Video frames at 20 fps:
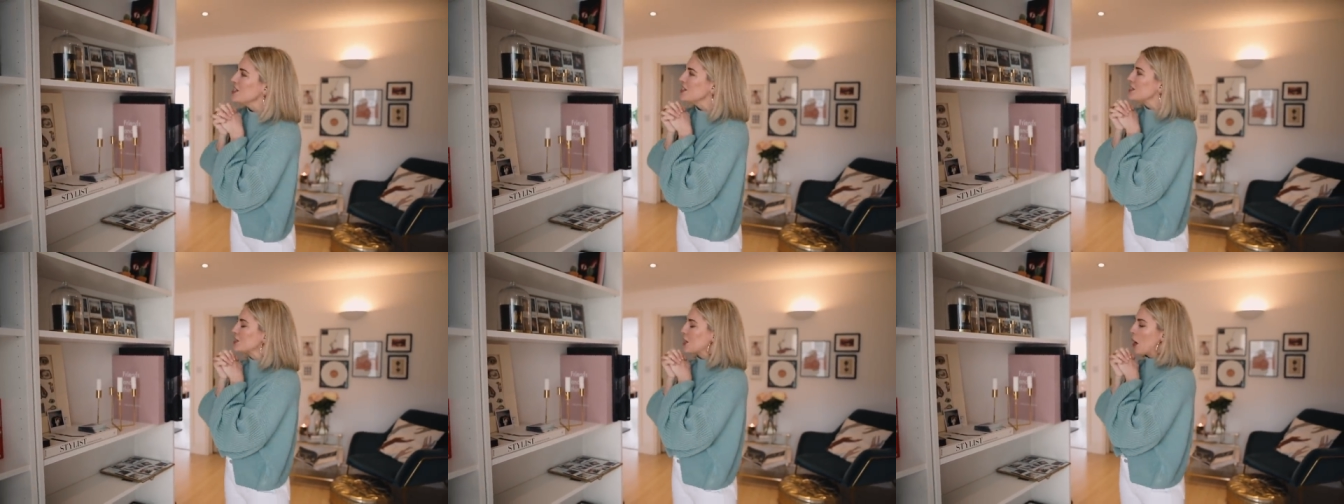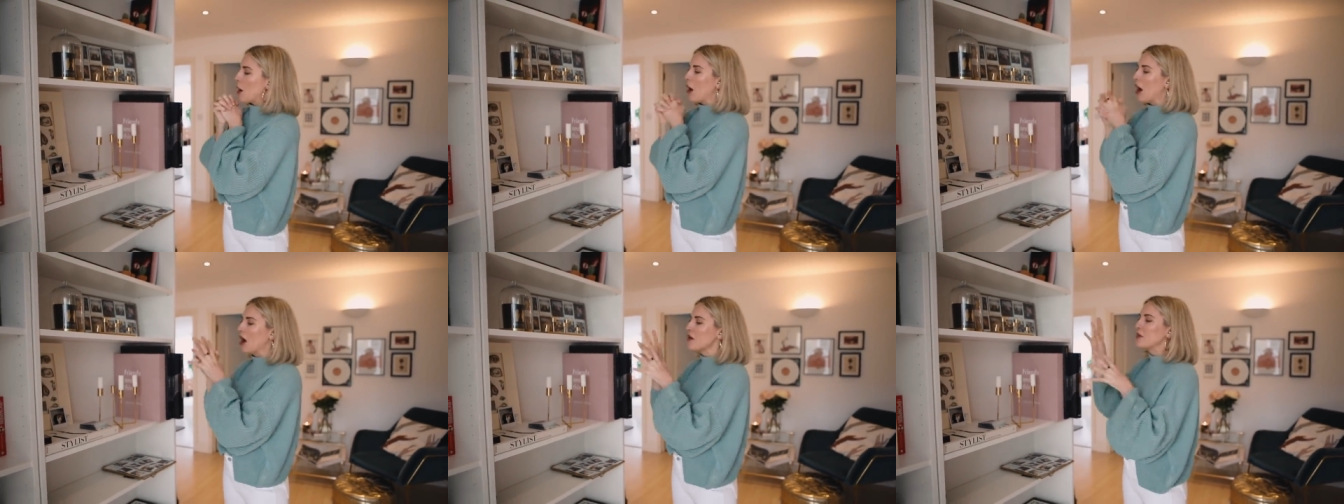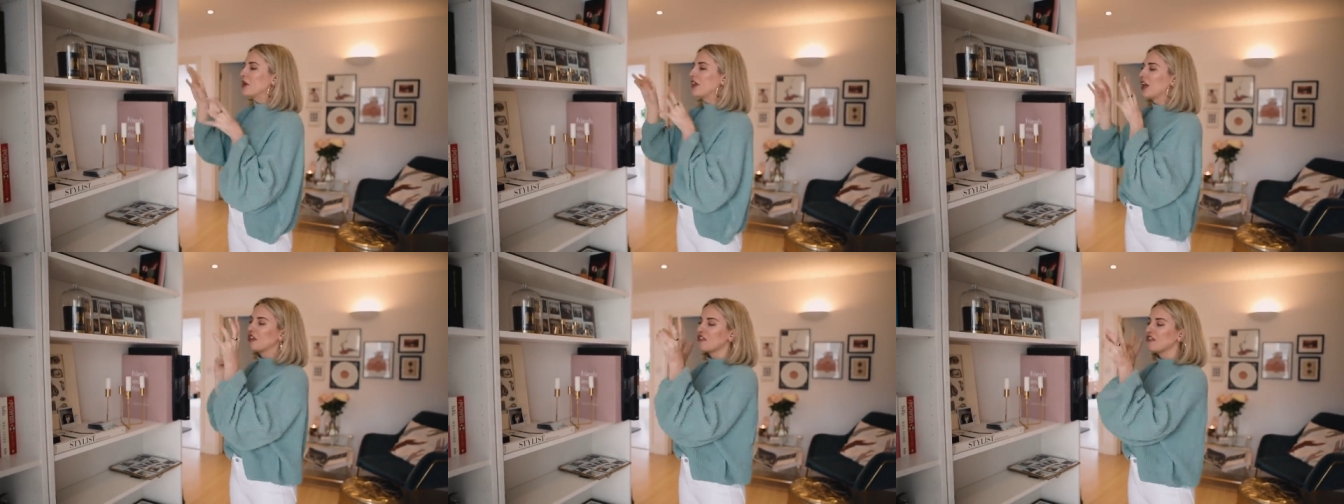So
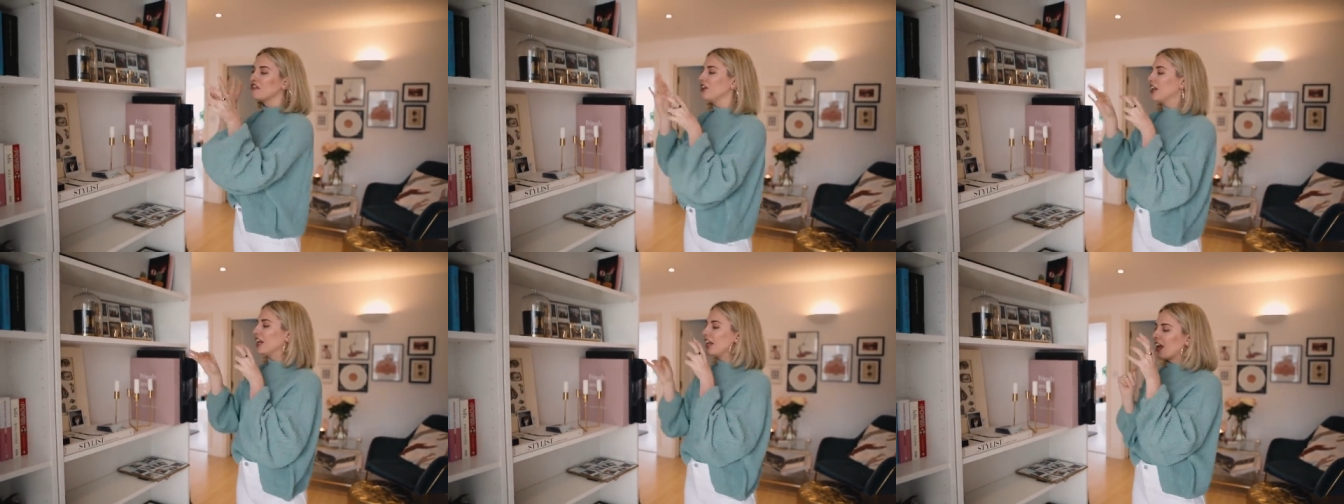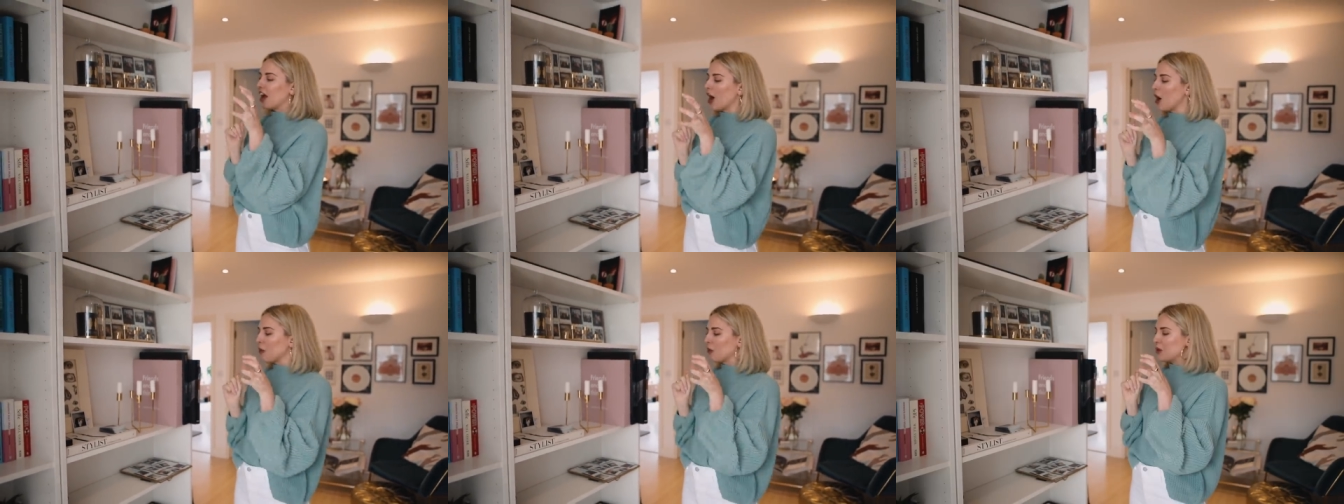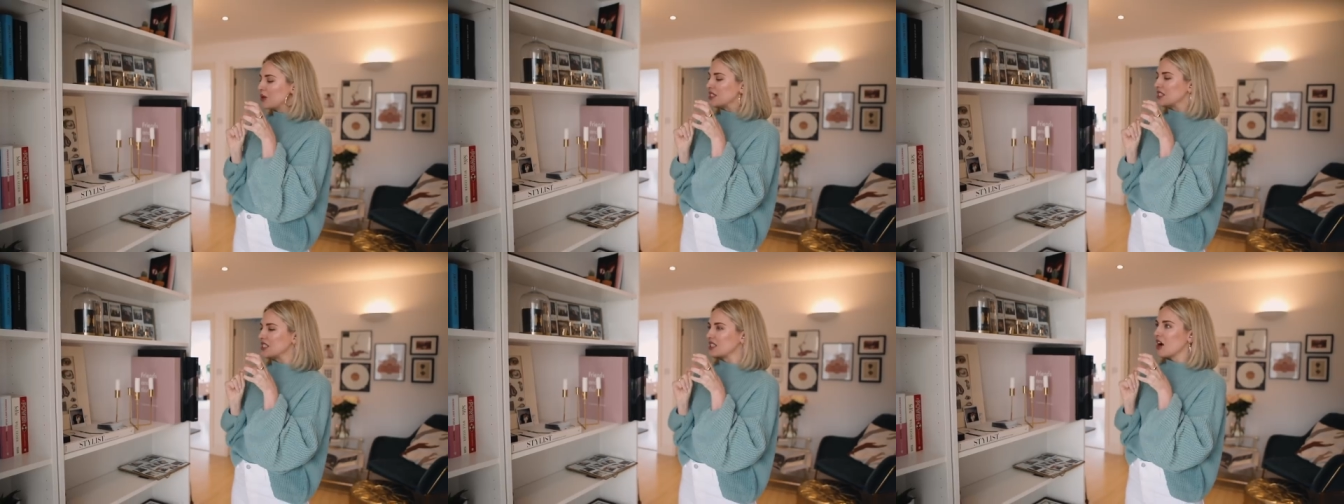I've been like filling it up
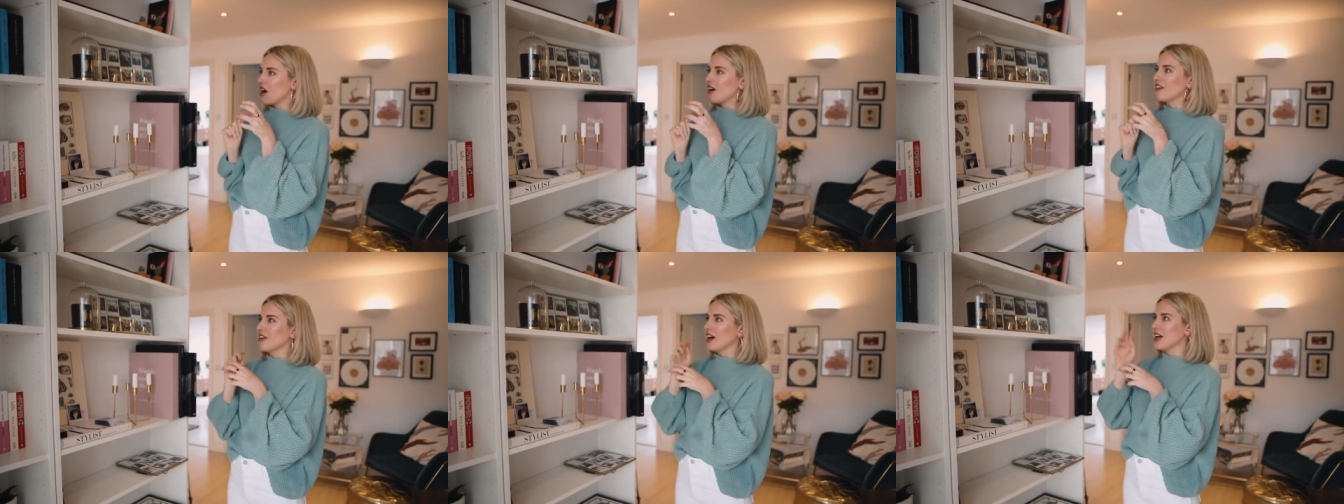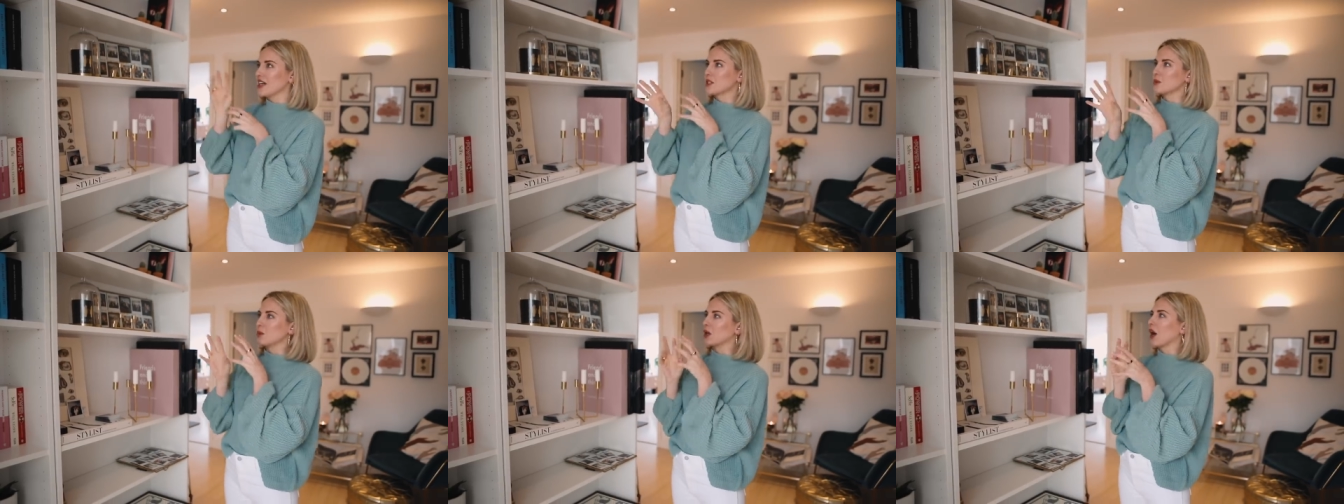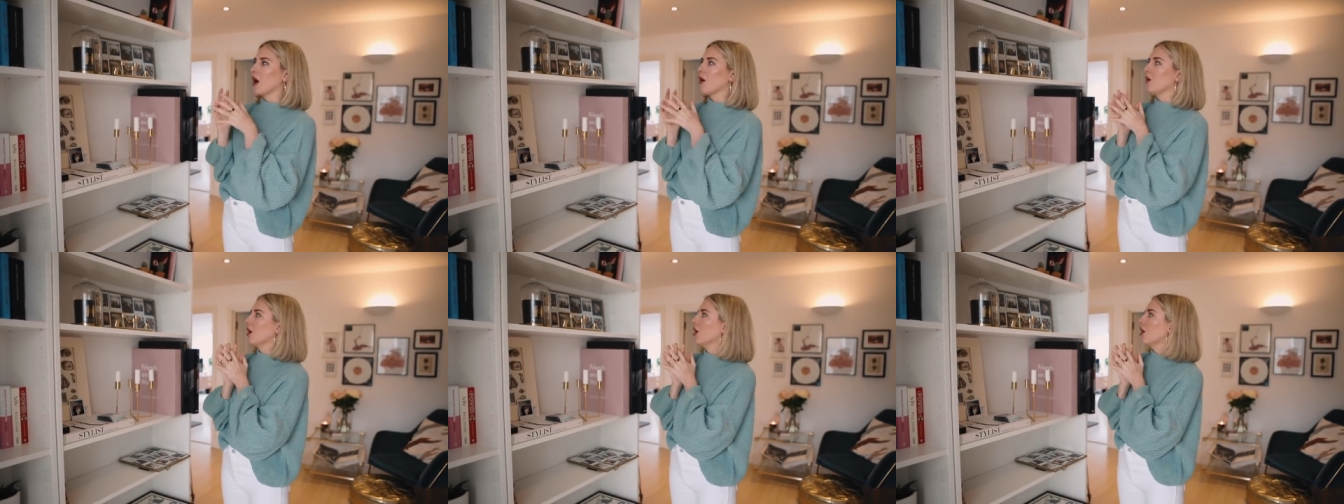with stuff as we
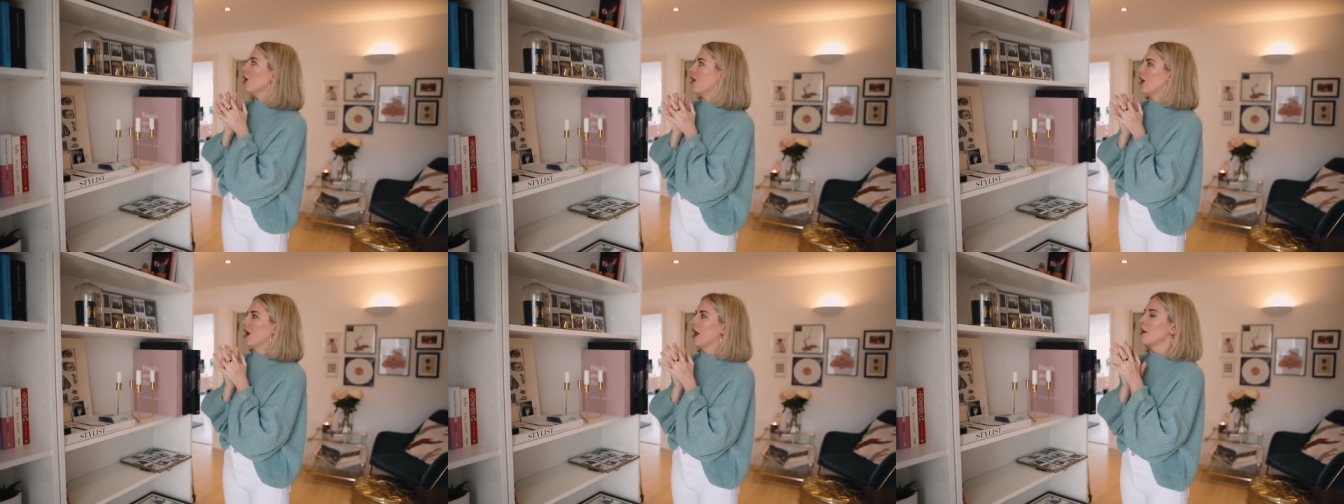go along,